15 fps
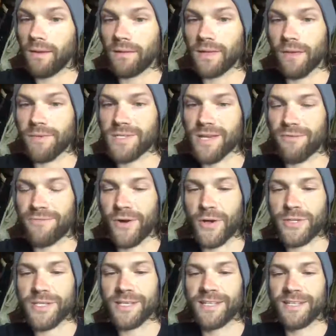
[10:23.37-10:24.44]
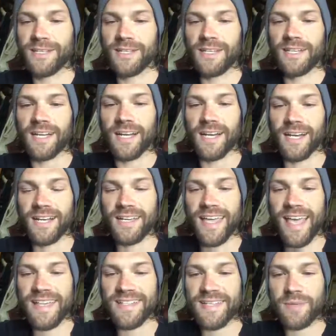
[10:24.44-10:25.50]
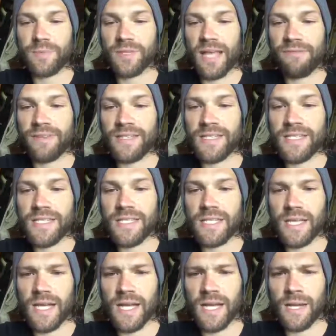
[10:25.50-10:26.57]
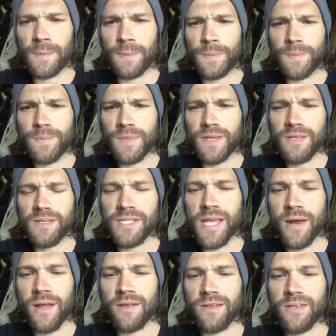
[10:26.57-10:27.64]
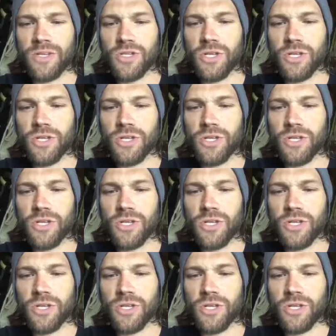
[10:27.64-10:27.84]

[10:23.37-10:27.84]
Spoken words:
Love yourself first. Cassidy Blevins, shout out.